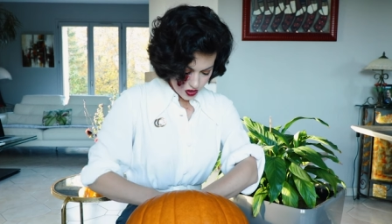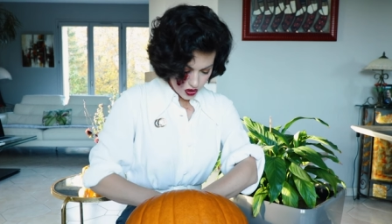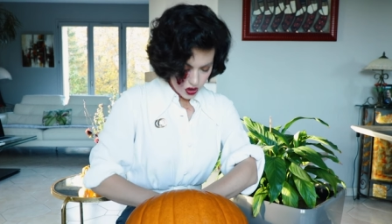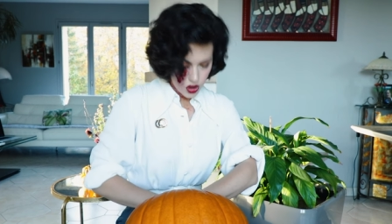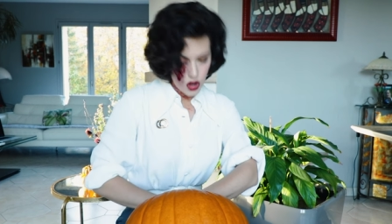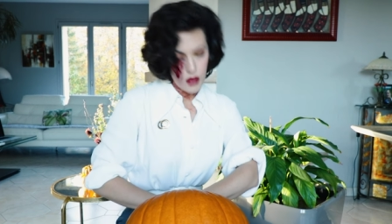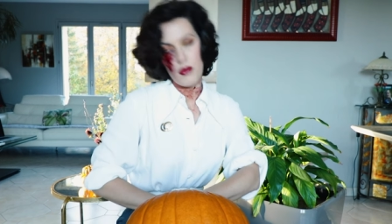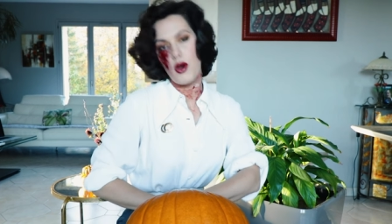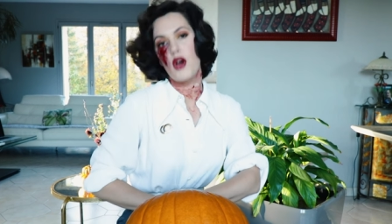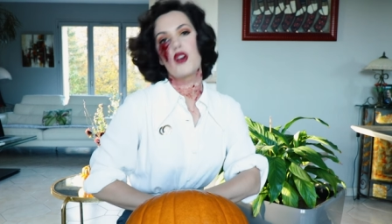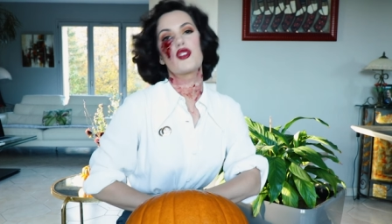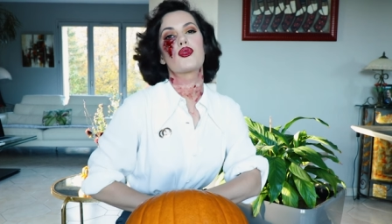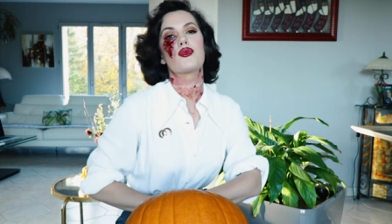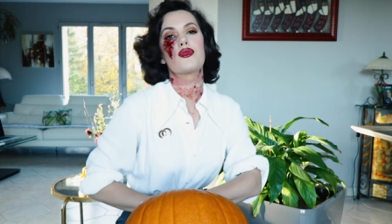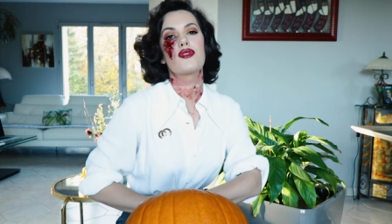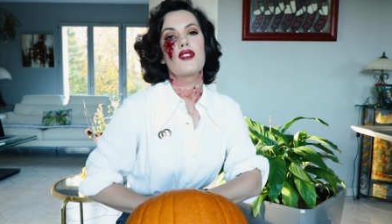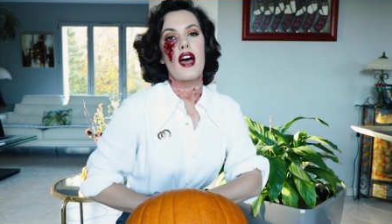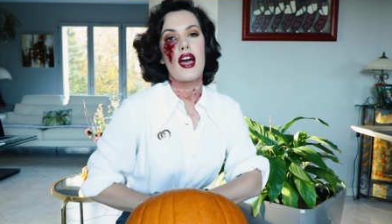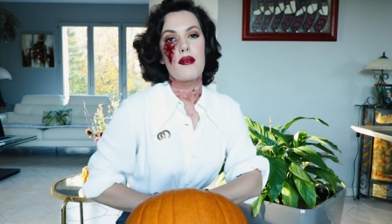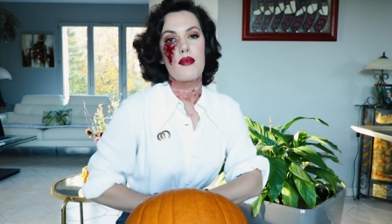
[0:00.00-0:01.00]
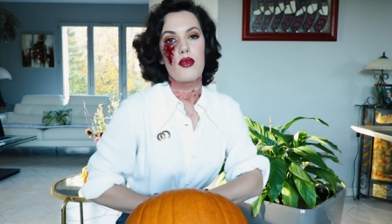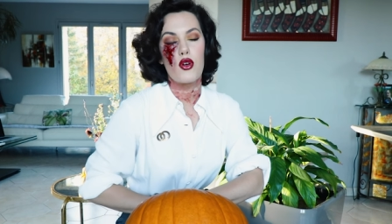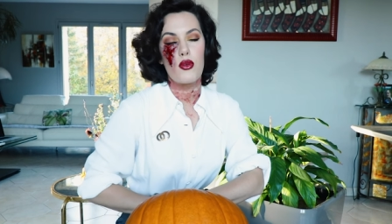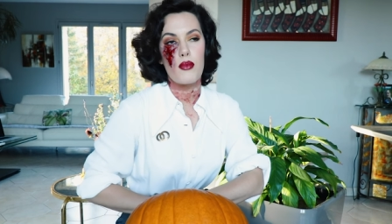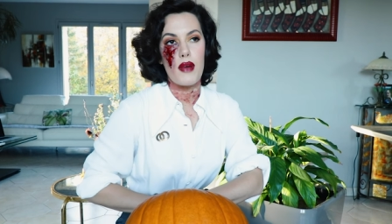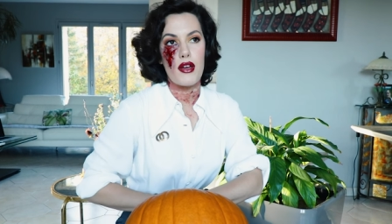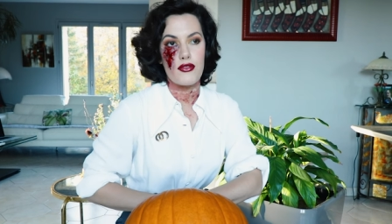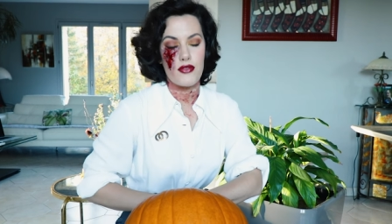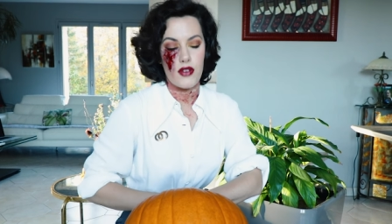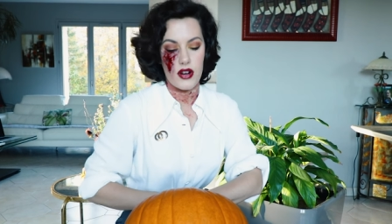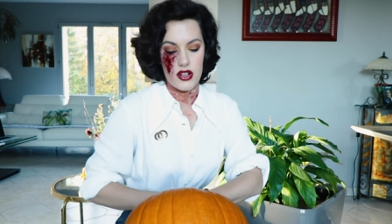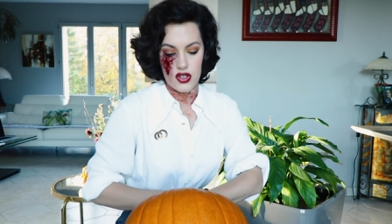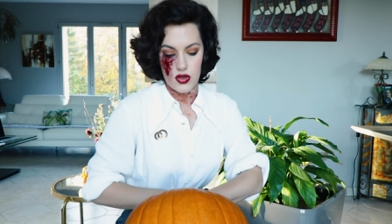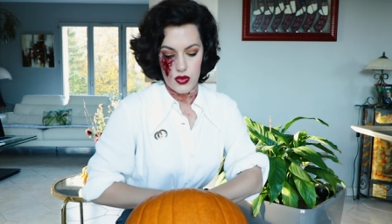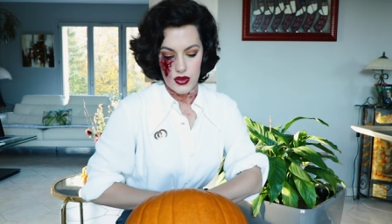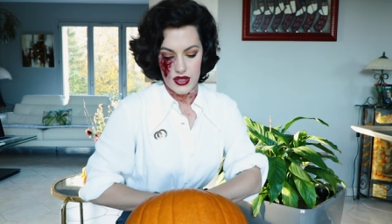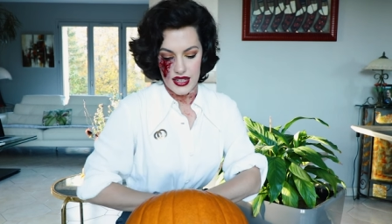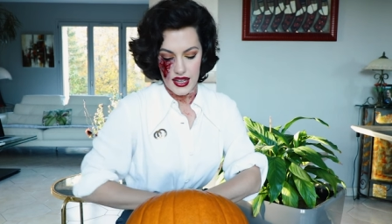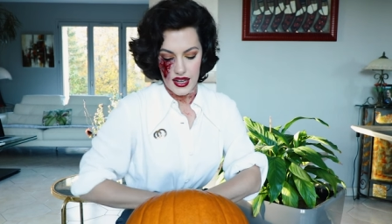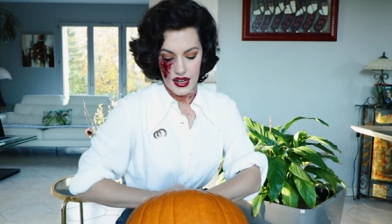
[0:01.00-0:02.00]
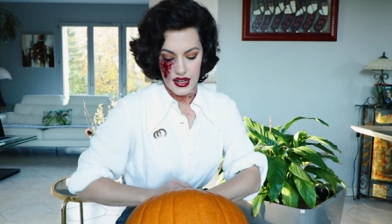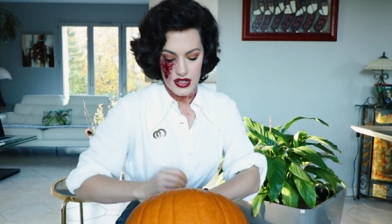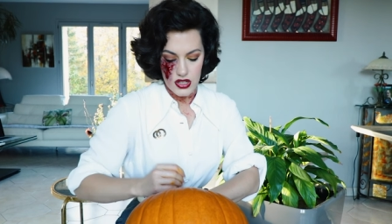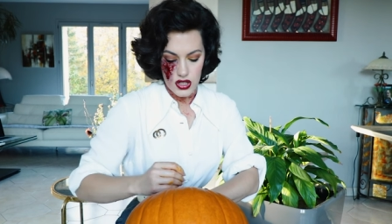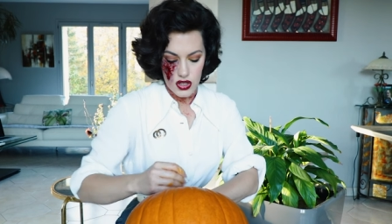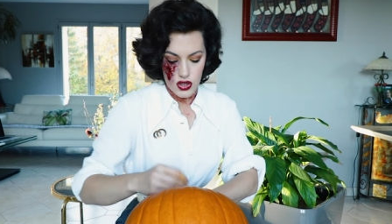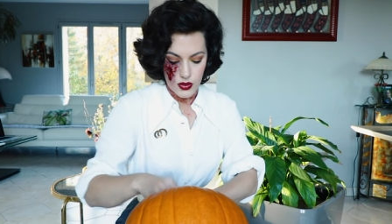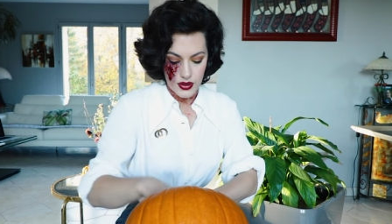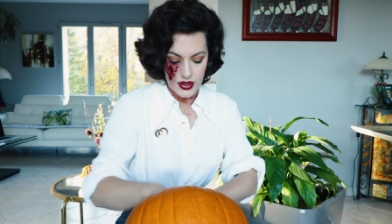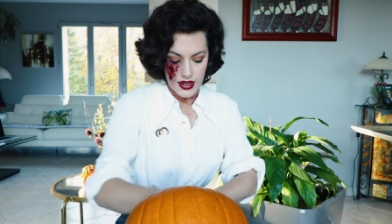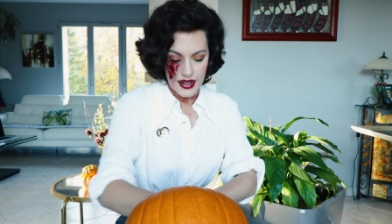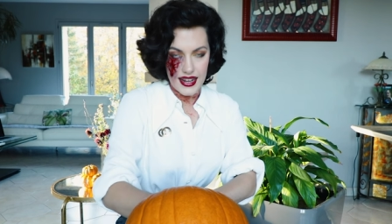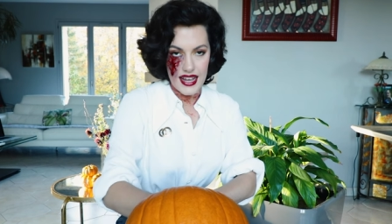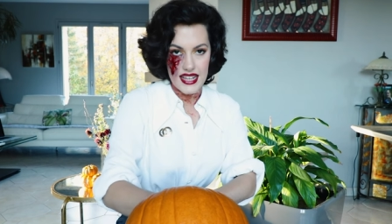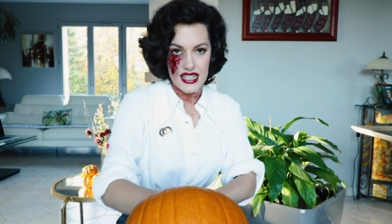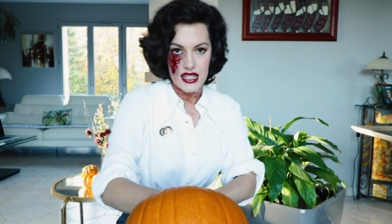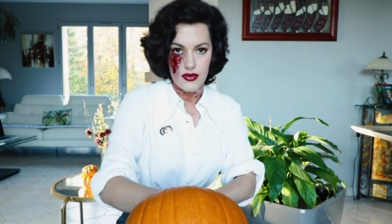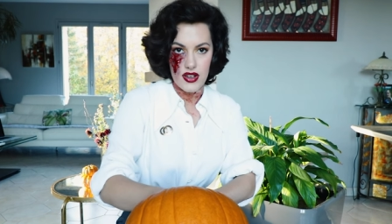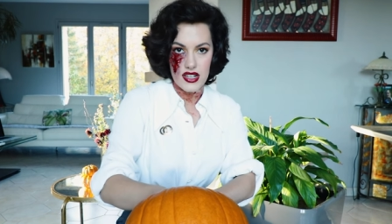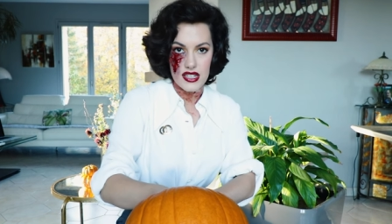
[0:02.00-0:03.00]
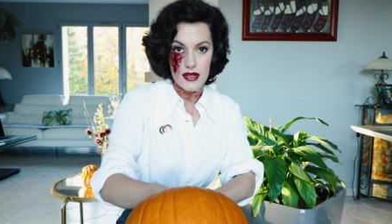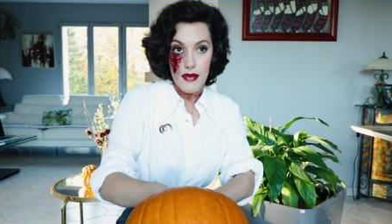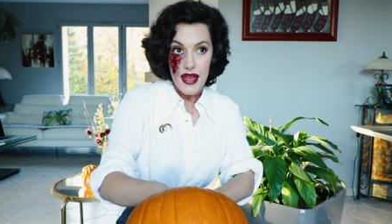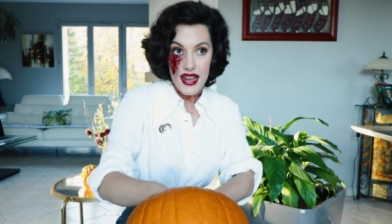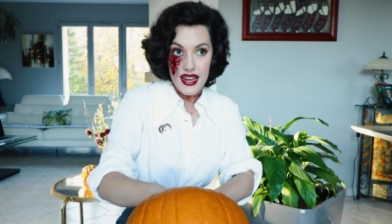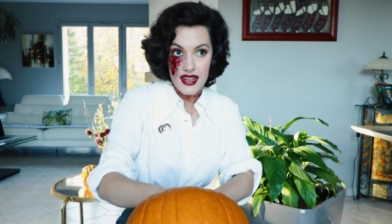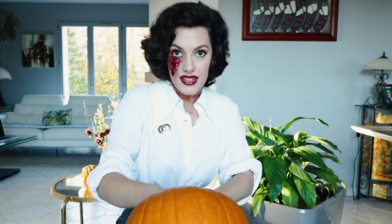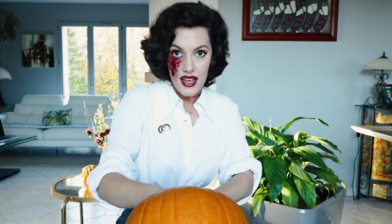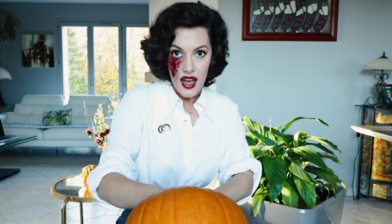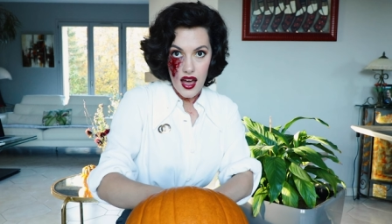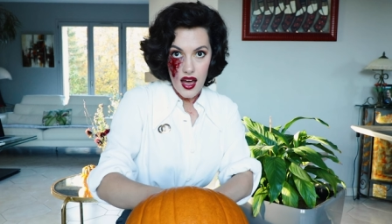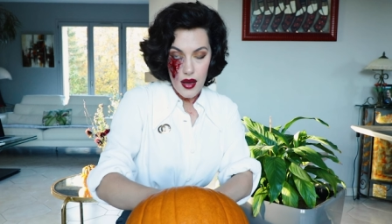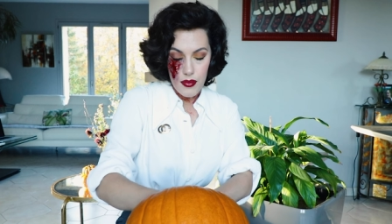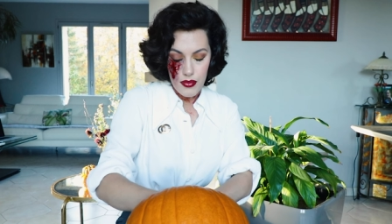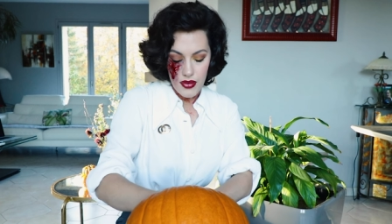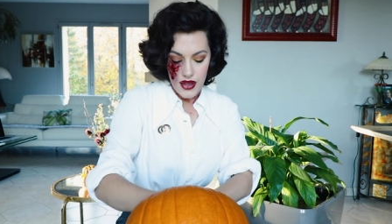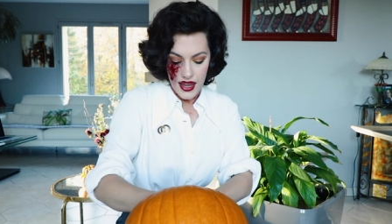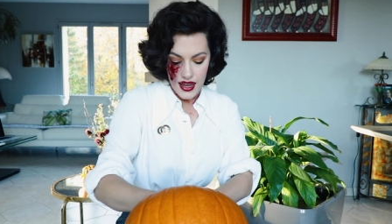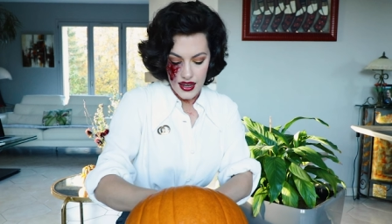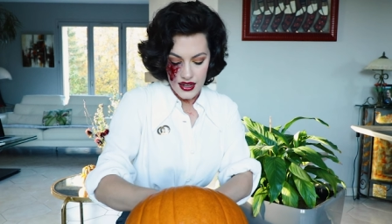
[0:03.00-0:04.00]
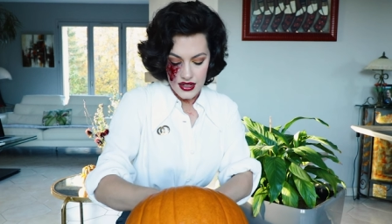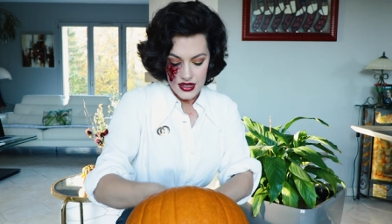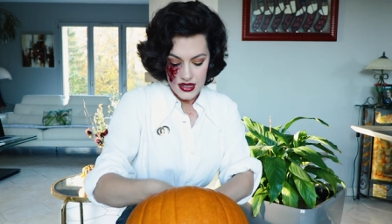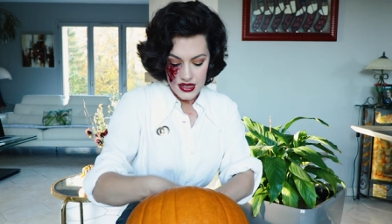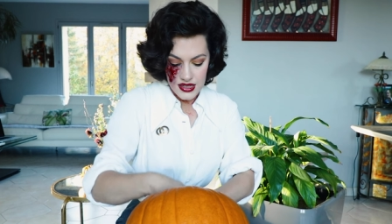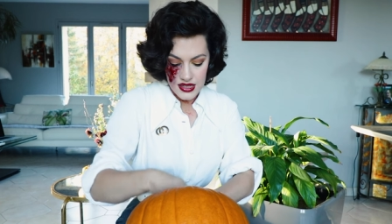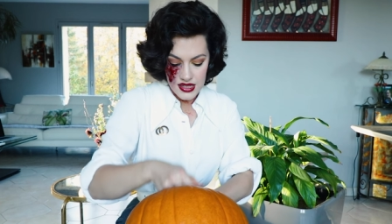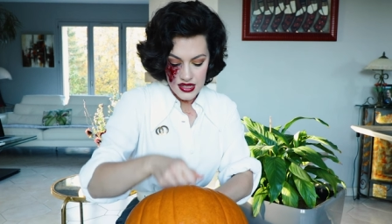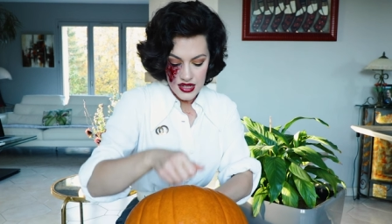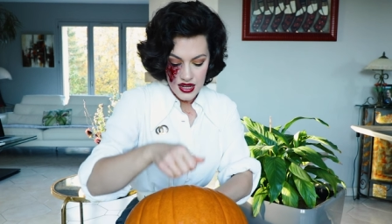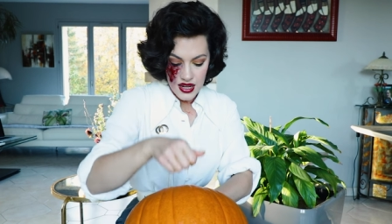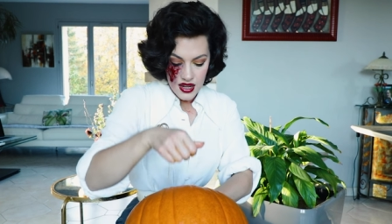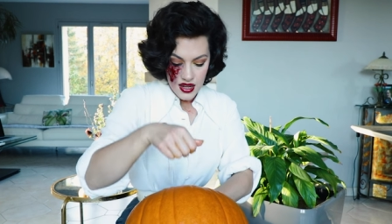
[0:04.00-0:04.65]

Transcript: on the commercial side, but all my friends really get into doing like SFS makeup and